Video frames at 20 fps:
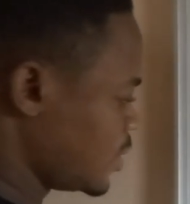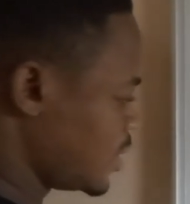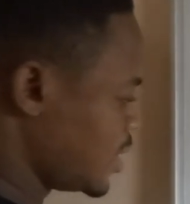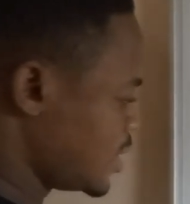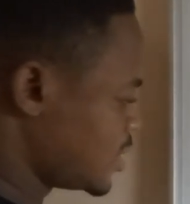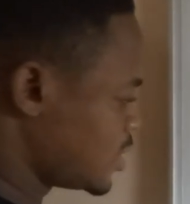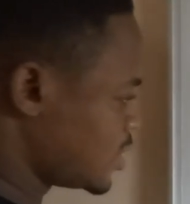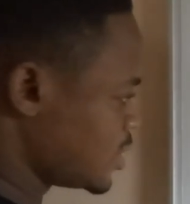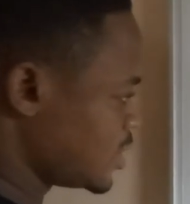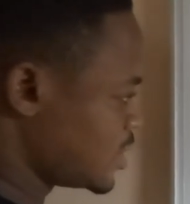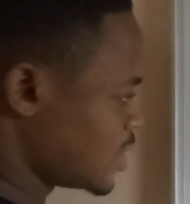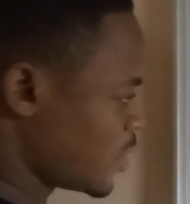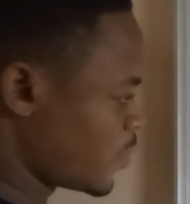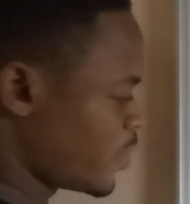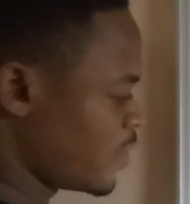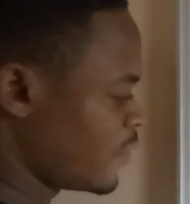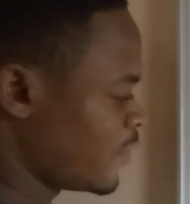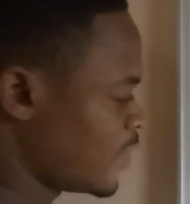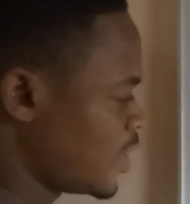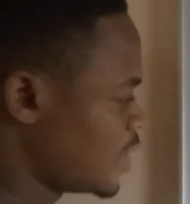This is
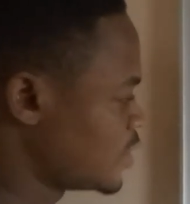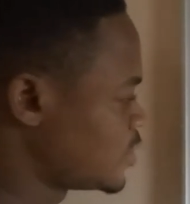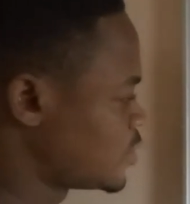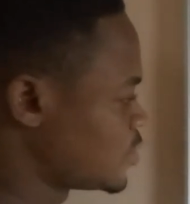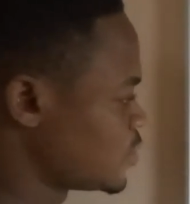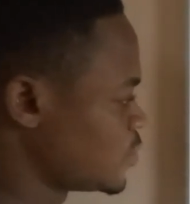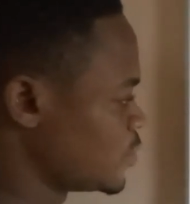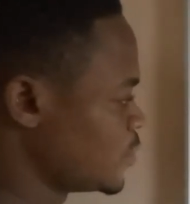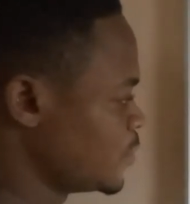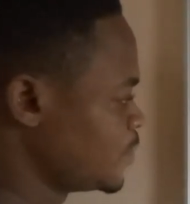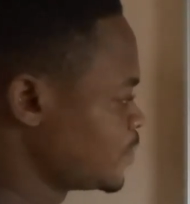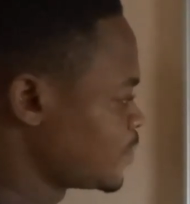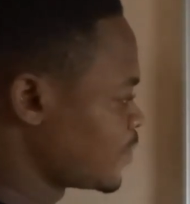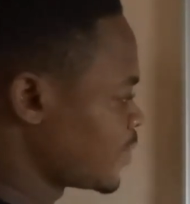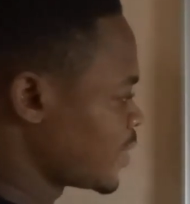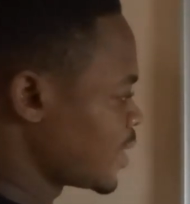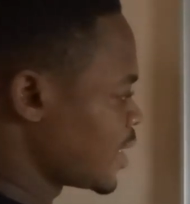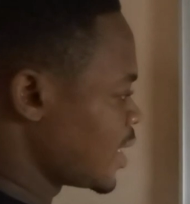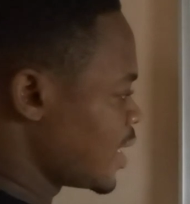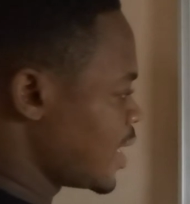equivalent to
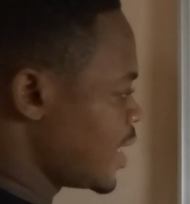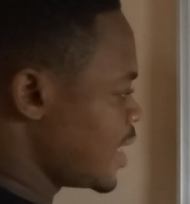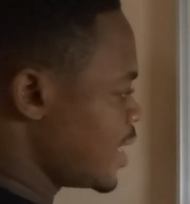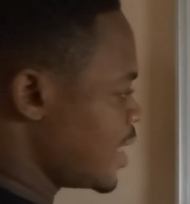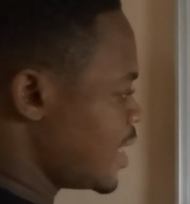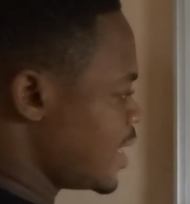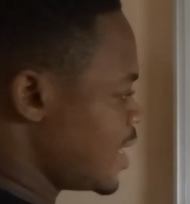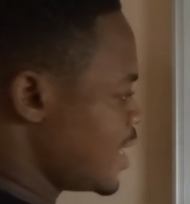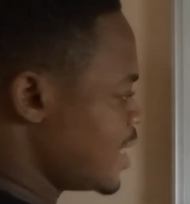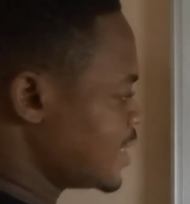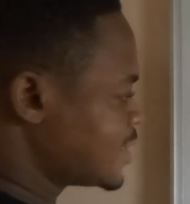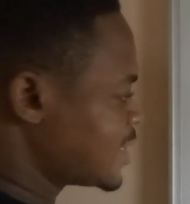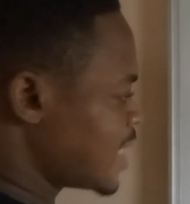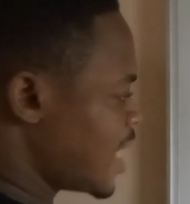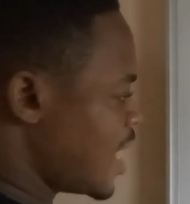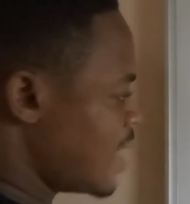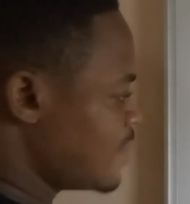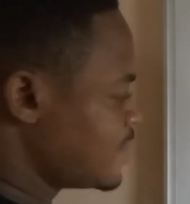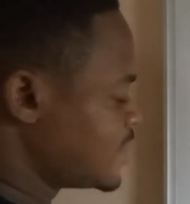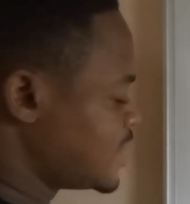a
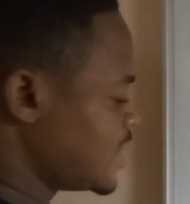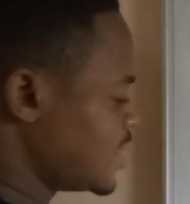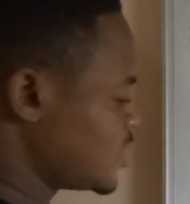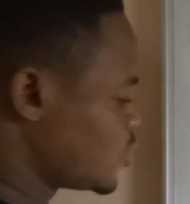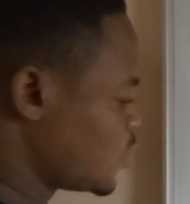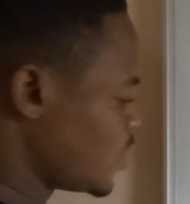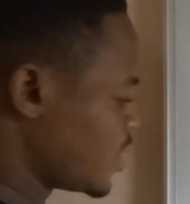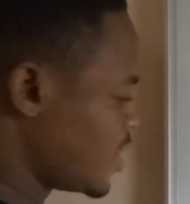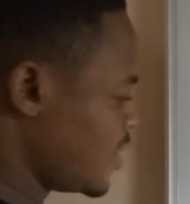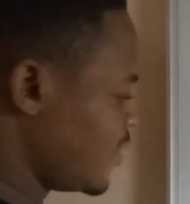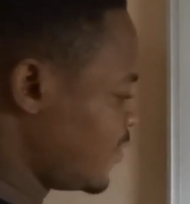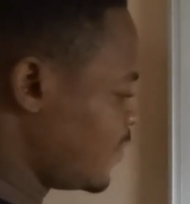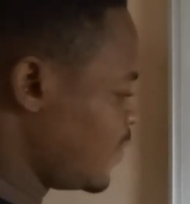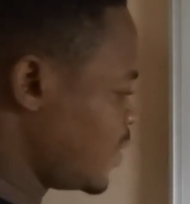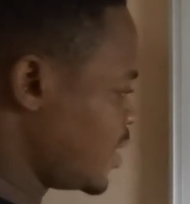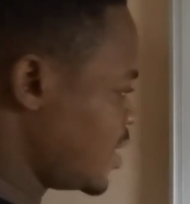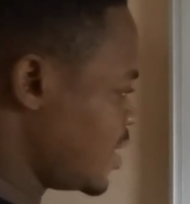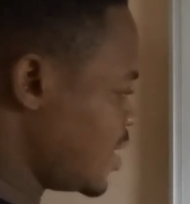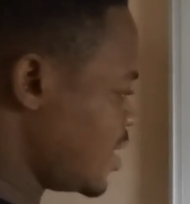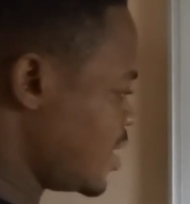times this will give
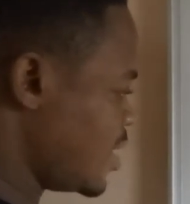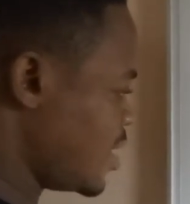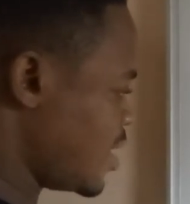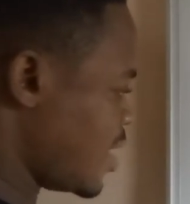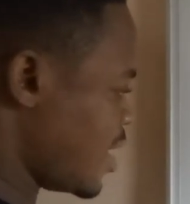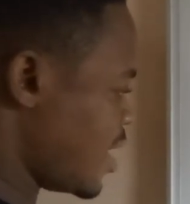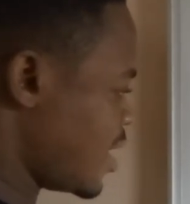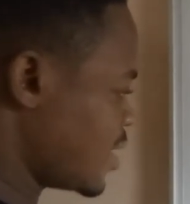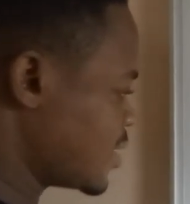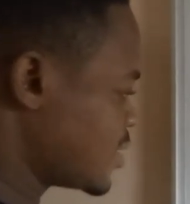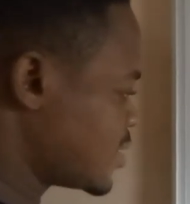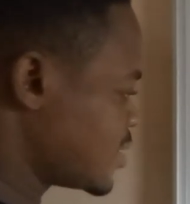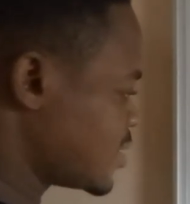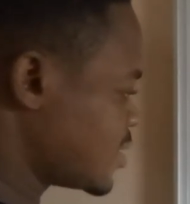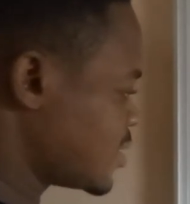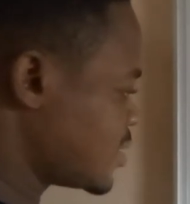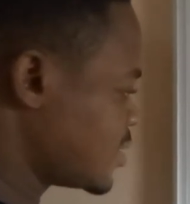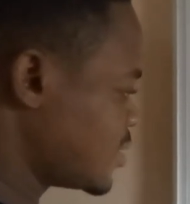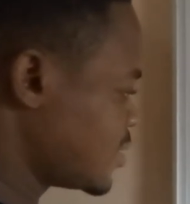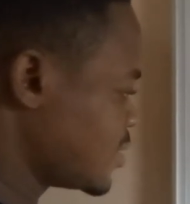me
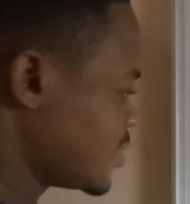ax,